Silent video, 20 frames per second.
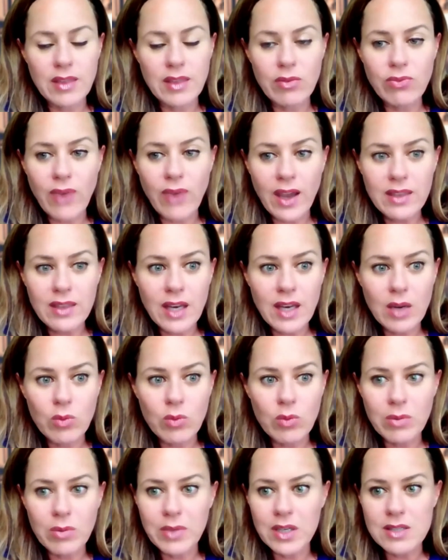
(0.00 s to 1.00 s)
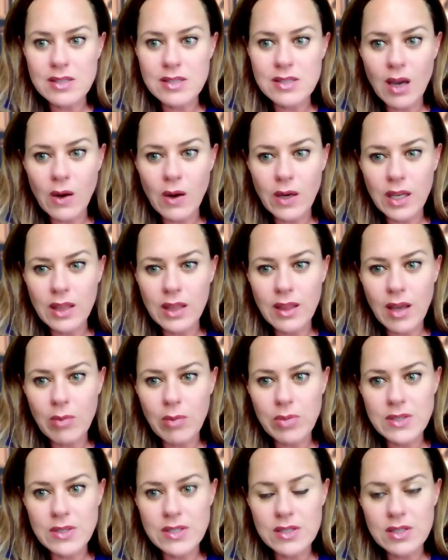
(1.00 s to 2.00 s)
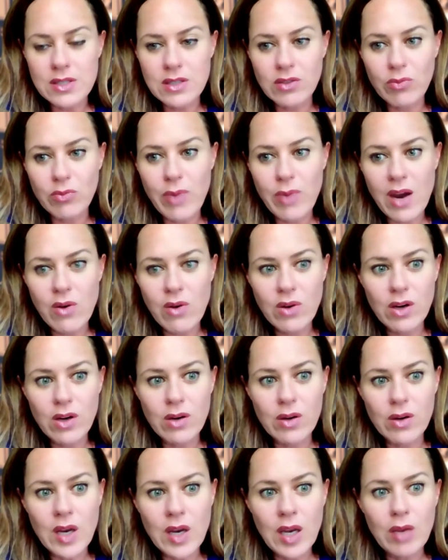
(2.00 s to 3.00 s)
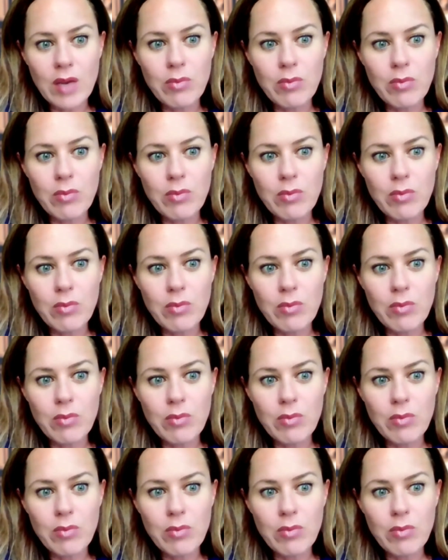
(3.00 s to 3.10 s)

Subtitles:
the fact that a woman is now in that position of power